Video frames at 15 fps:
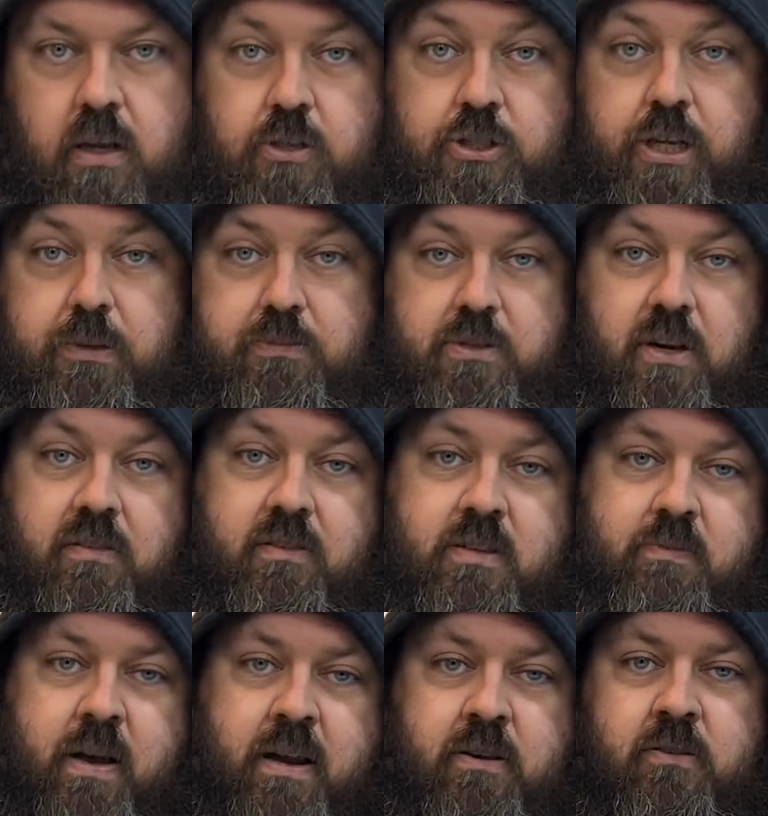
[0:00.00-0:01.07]
a Jeep
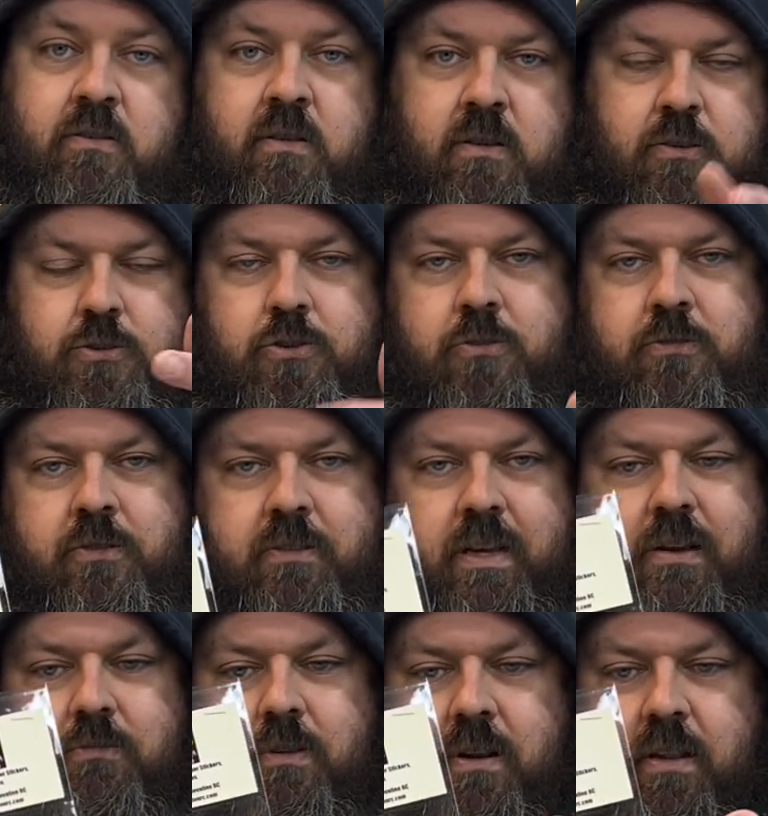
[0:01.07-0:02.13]
service manual. Jordan will
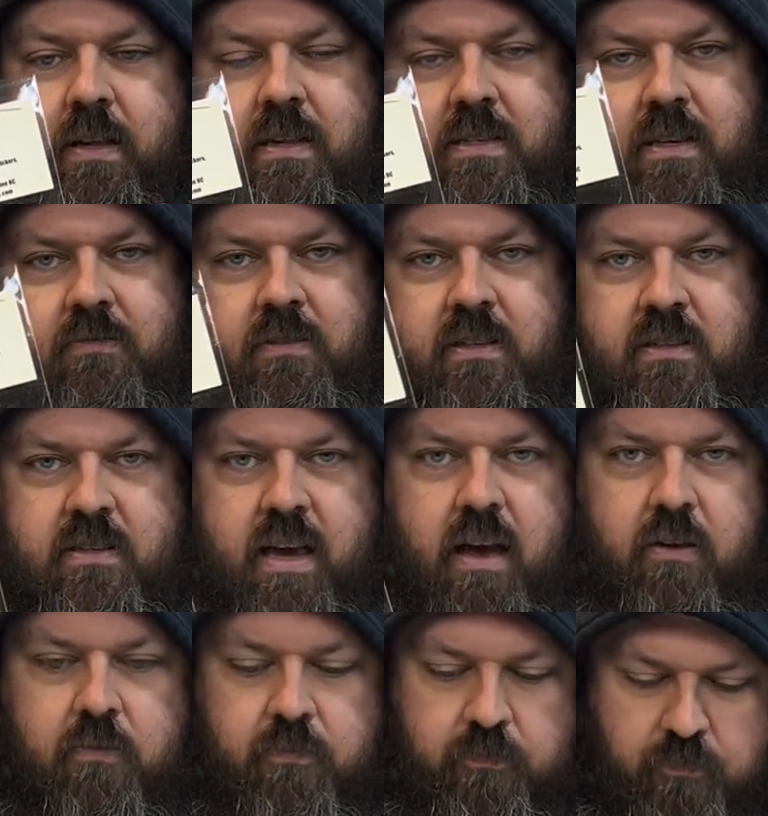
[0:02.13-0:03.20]
need one of these, even in scale.